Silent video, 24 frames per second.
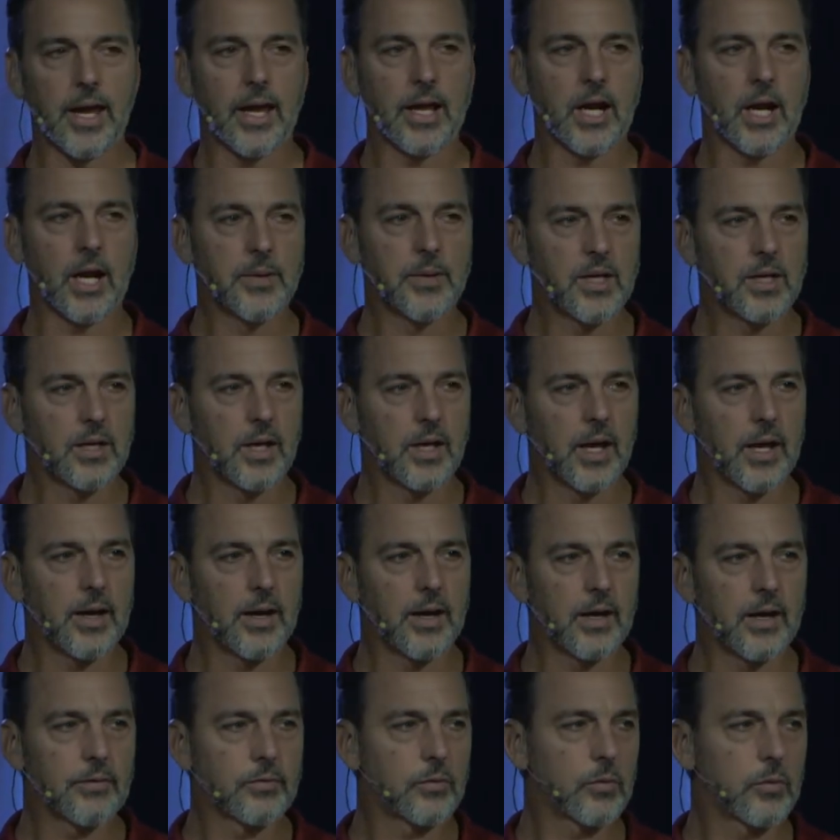And I mean,
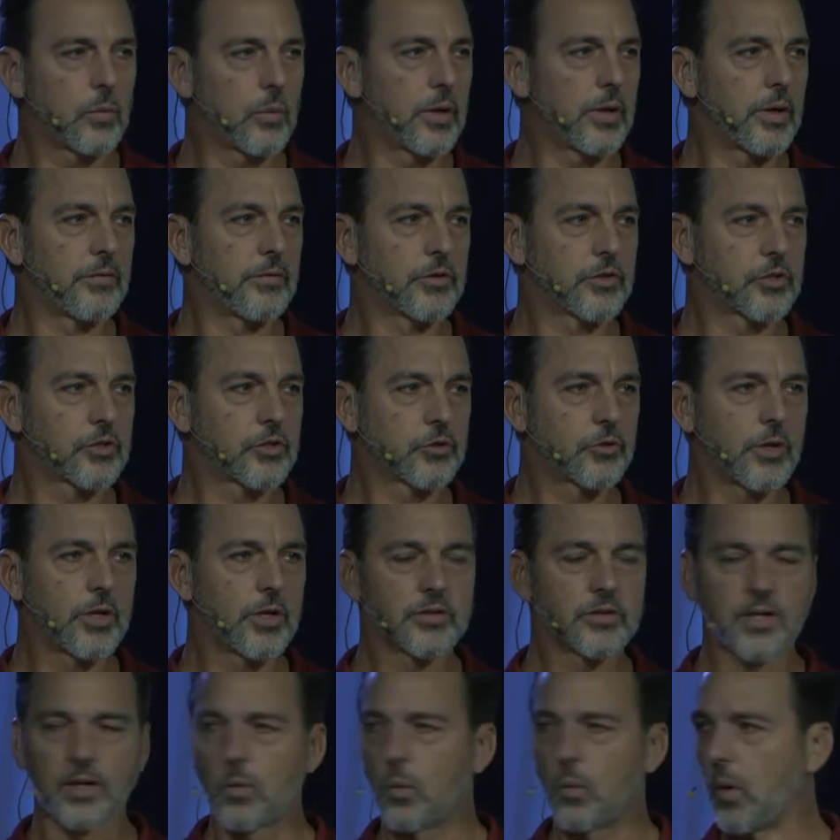everyone in the
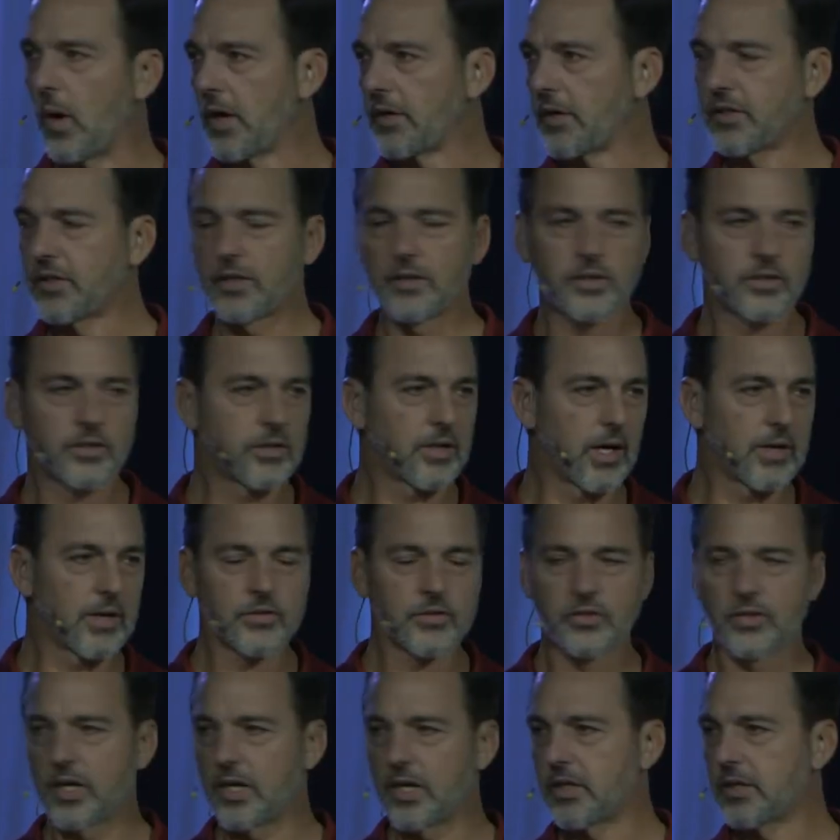street is like watching this
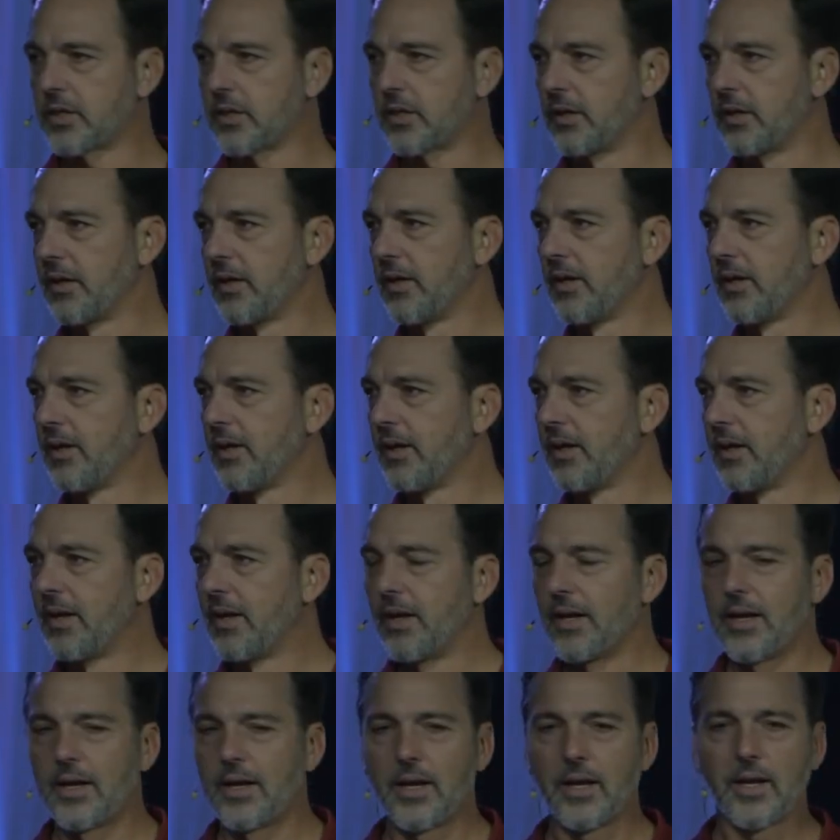conversation.
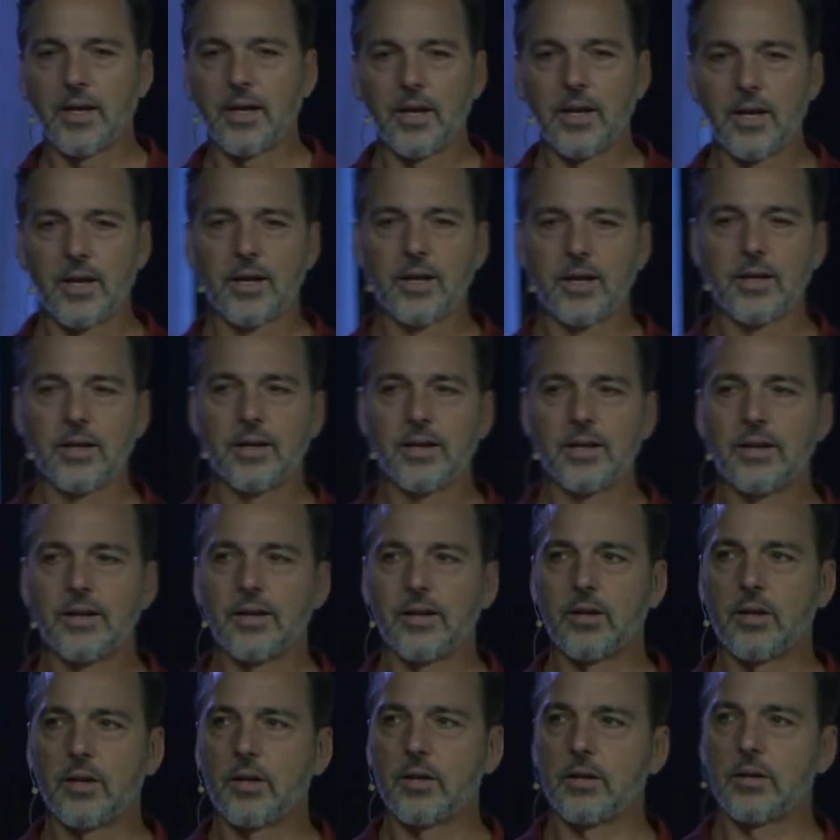And uh,
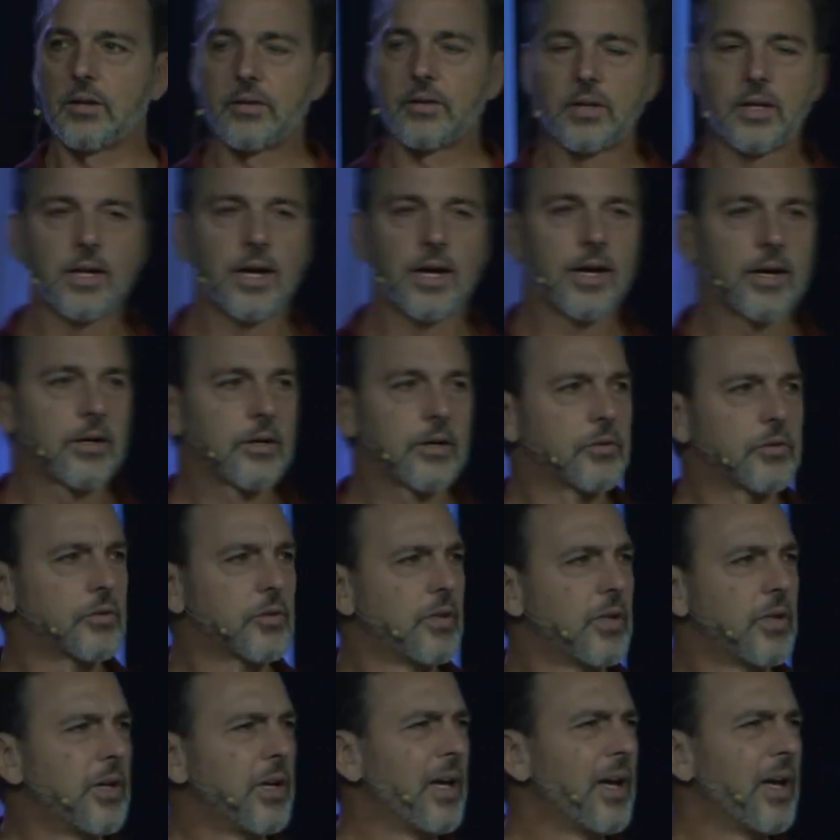the guy
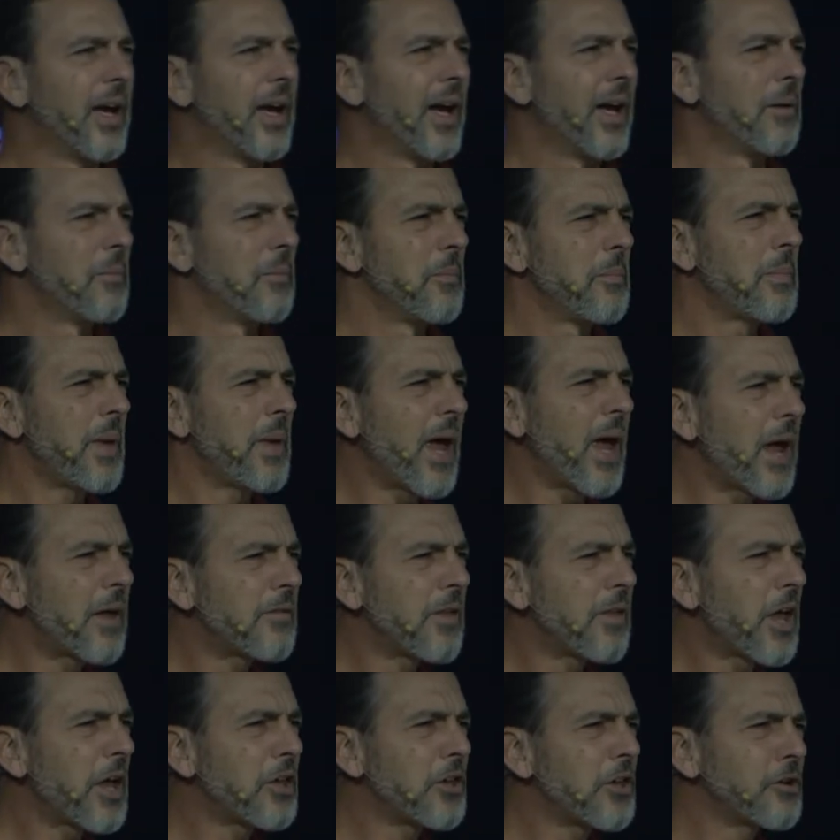goes,
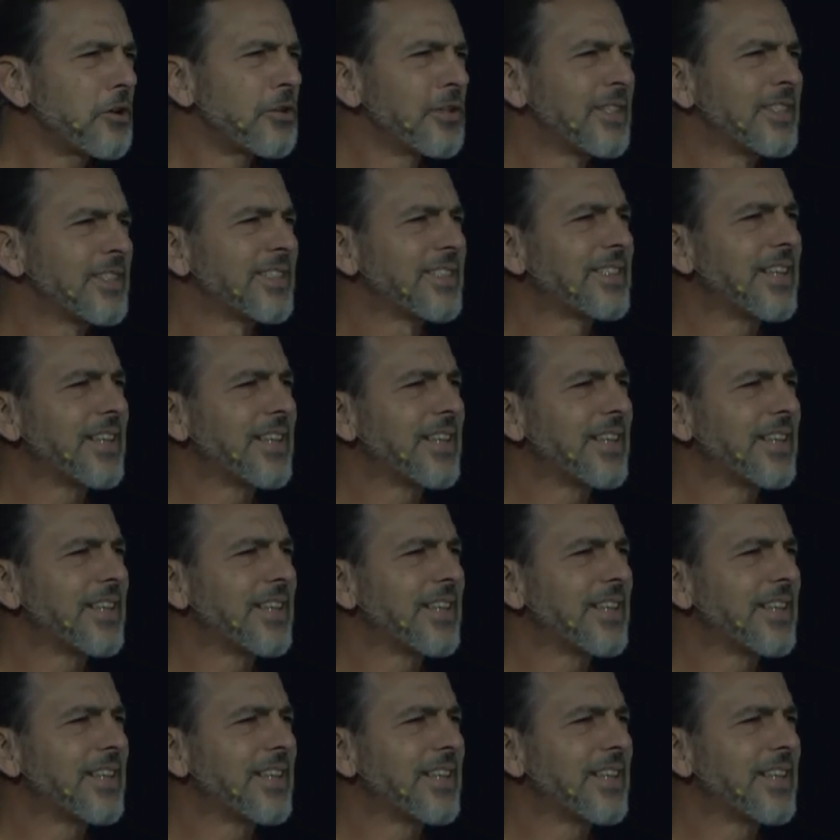Man, they use